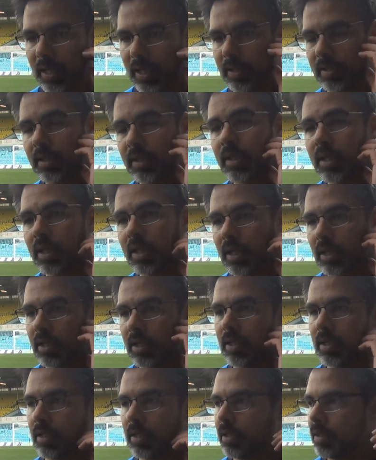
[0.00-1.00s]
And
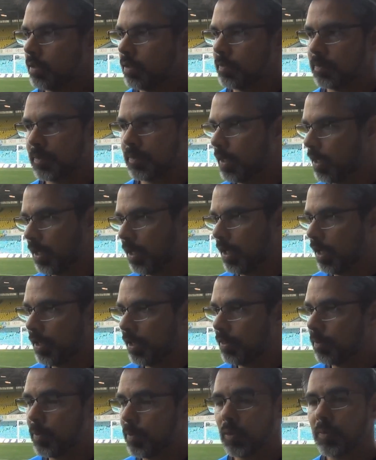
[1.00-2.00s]

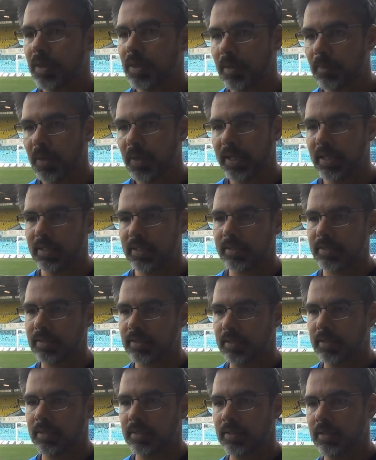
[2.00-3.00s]
at the moment, the
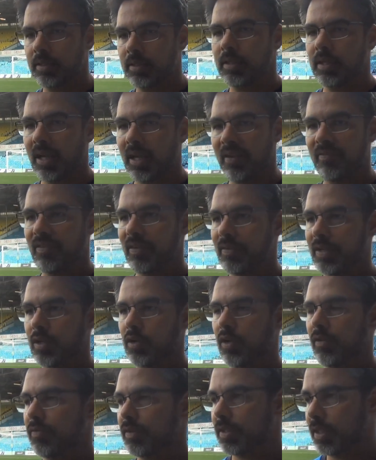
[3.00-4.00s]
players are very
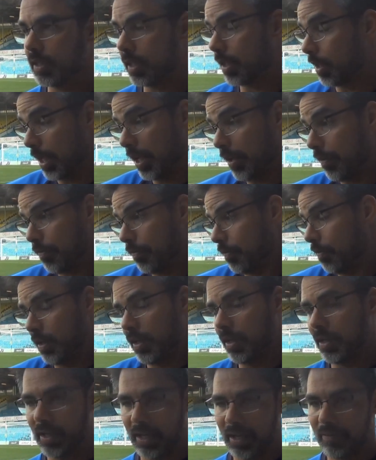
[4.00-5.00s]
confident, and they have
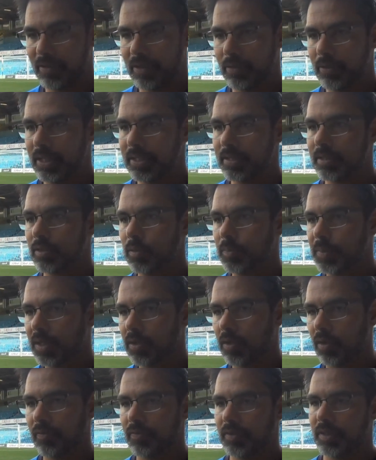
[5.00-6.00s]
every reason to be
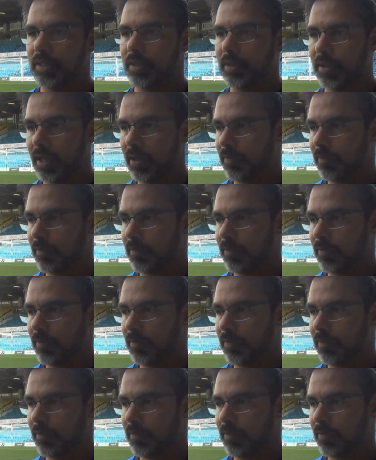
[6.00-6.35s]
confident.